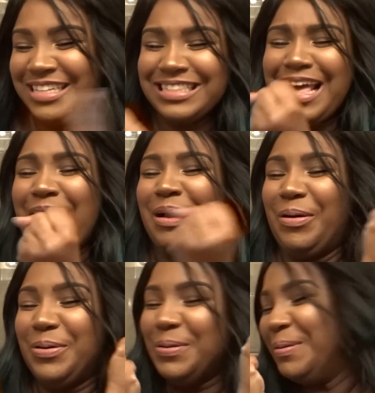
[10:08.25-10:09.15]
It's
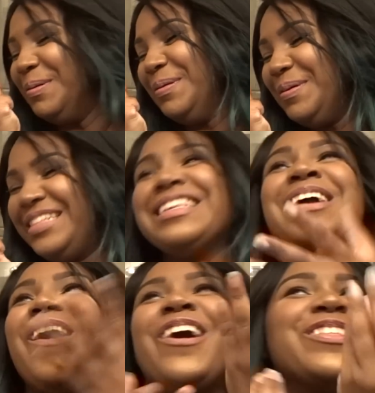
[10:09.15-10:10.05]
like, oh, it's
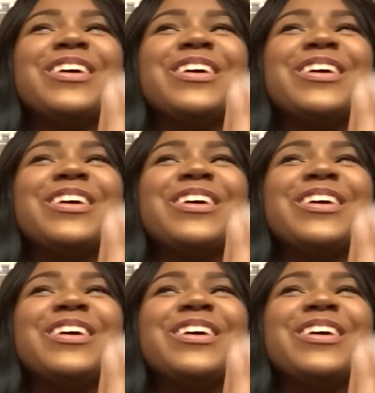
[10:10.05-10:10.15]
like all